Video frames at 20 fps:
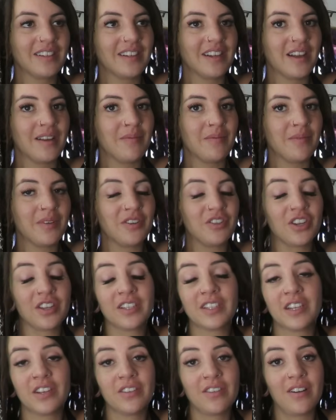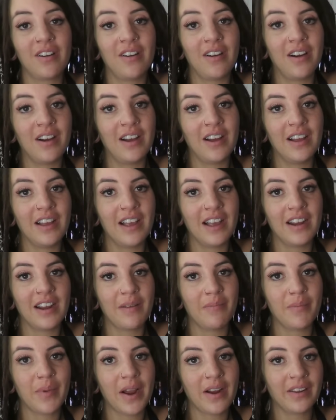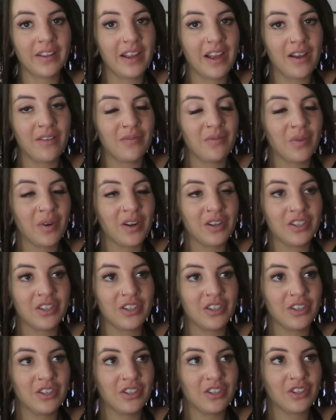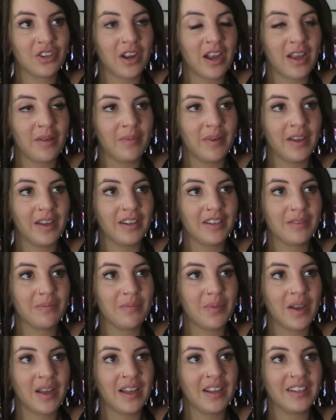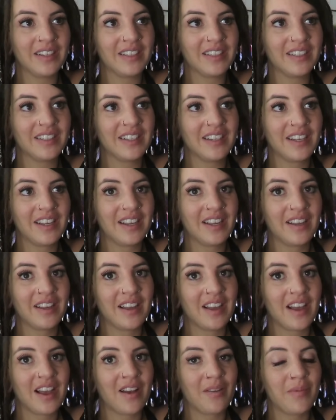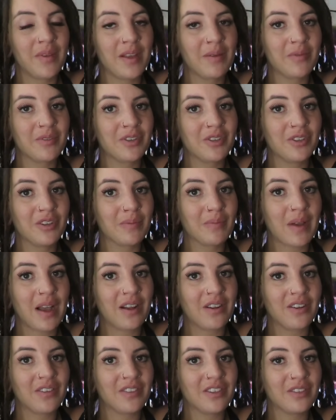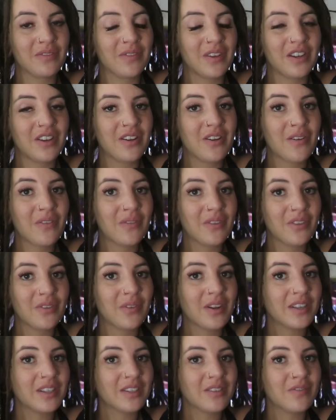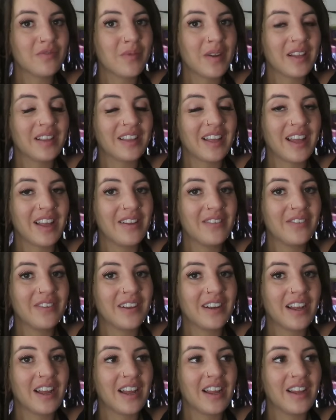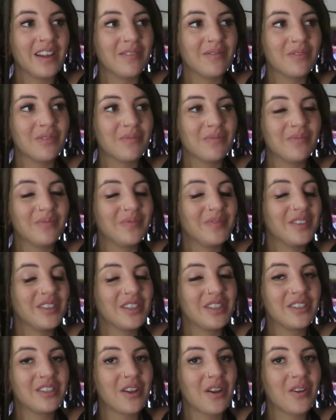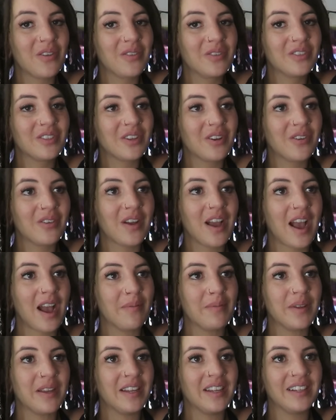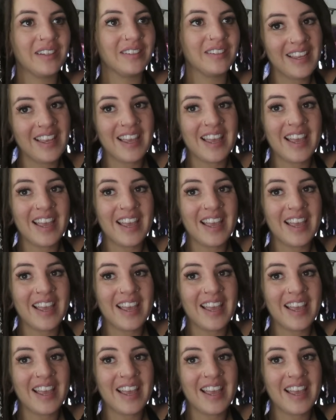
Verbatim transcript: am just in awe, and I barely have words to describe it, but I'll be able to look back on this video for the rest of my life, and I am so, so happy.